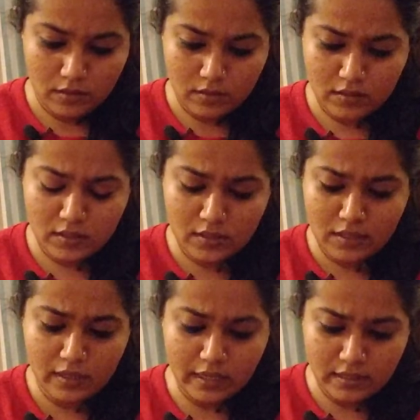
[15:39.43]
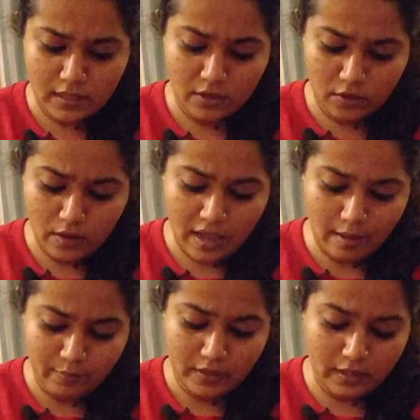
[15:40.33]
this is the things that are going to
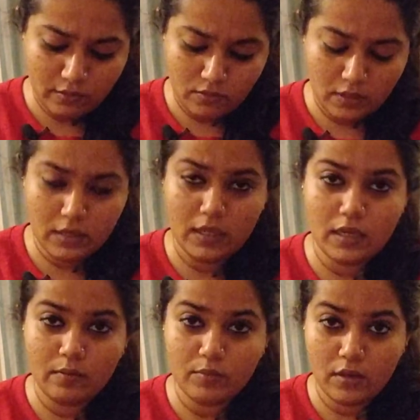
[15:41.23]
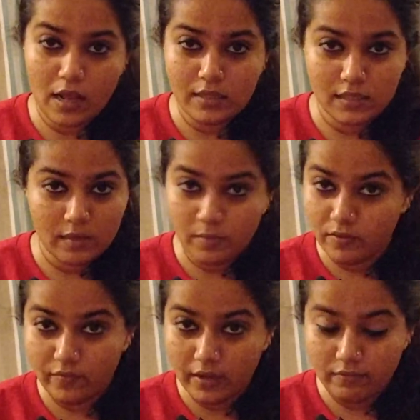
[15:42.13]
happen in 3D. I'm not asking about
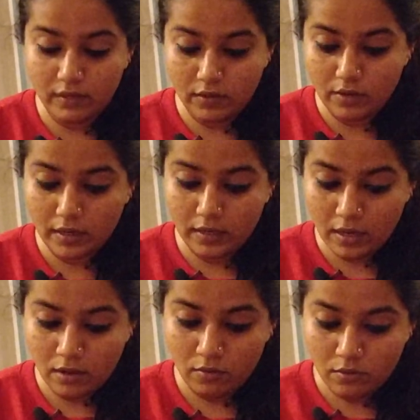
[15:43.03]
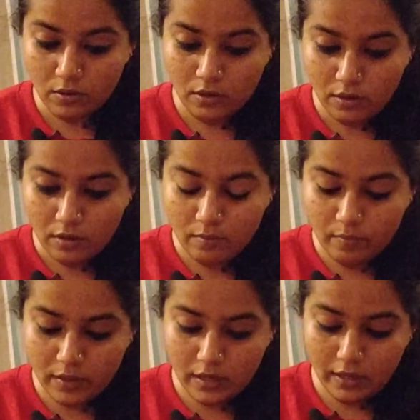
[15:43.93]
the 5D right now.
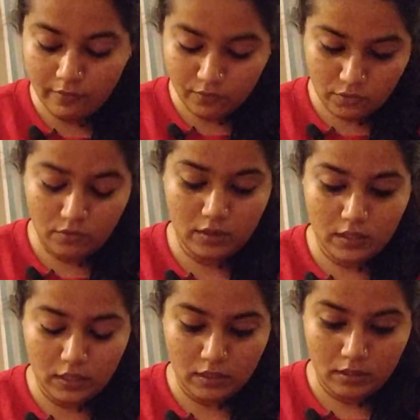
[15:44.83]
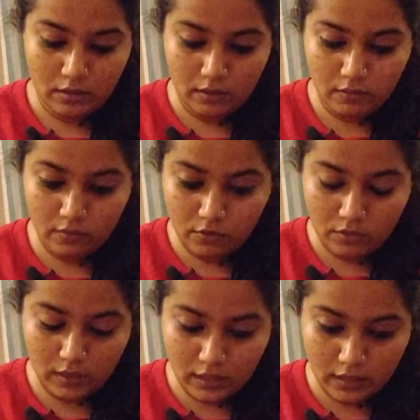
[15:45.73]
But in the 3D,
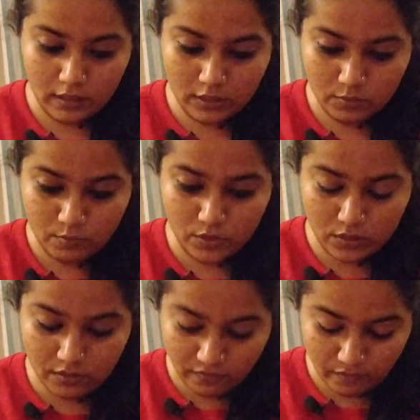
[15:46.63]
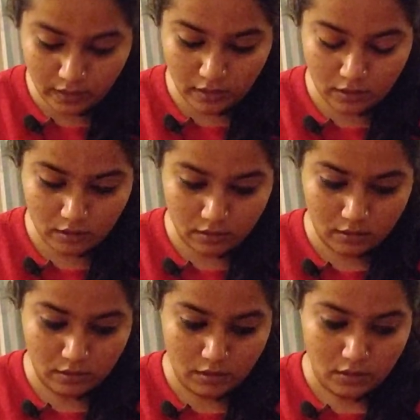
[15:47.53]
in specific,
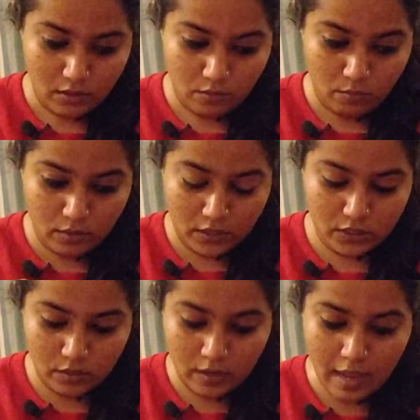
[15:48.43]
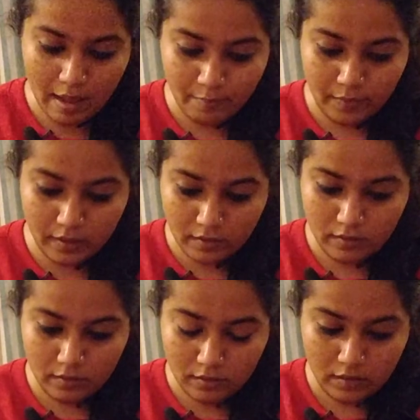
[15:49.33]
what is going to happen
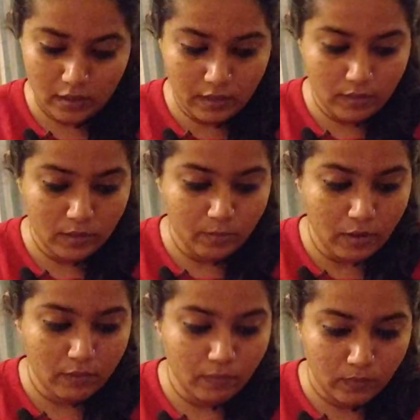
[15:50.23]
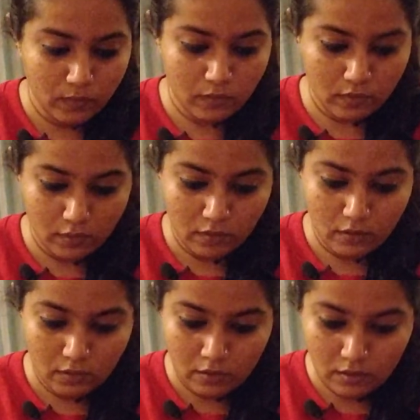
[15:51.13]
in the month
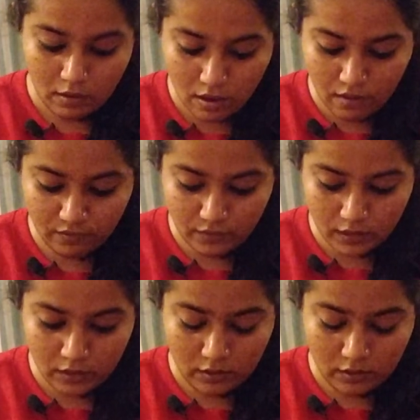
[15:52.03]
after.